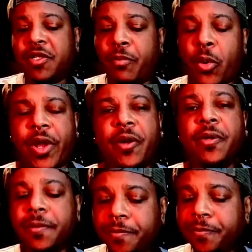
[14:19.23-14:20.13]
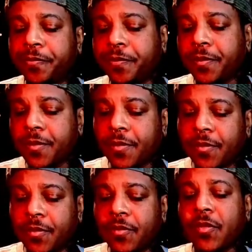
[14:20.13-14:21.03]
to support you,
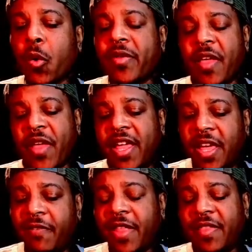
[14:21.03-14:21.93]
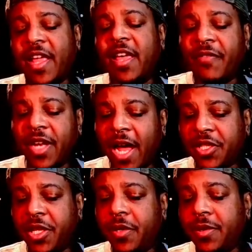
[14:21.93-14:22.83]
or that they give that they give a
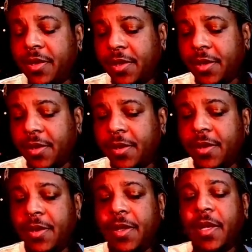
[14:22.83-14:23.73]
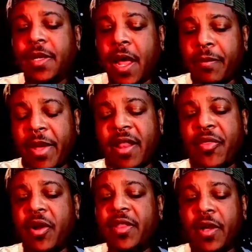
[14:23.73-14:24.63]
lot to you. Now, being
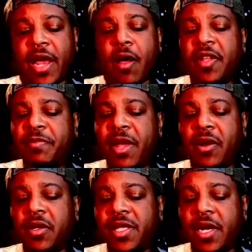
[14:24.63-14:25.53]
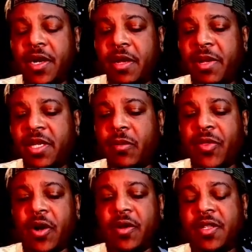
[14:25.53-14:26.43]
that they're, they've got all these pentacles here, you could be dealing
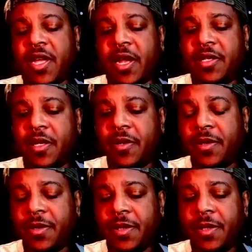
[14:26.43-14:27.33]
with the Earth sign too.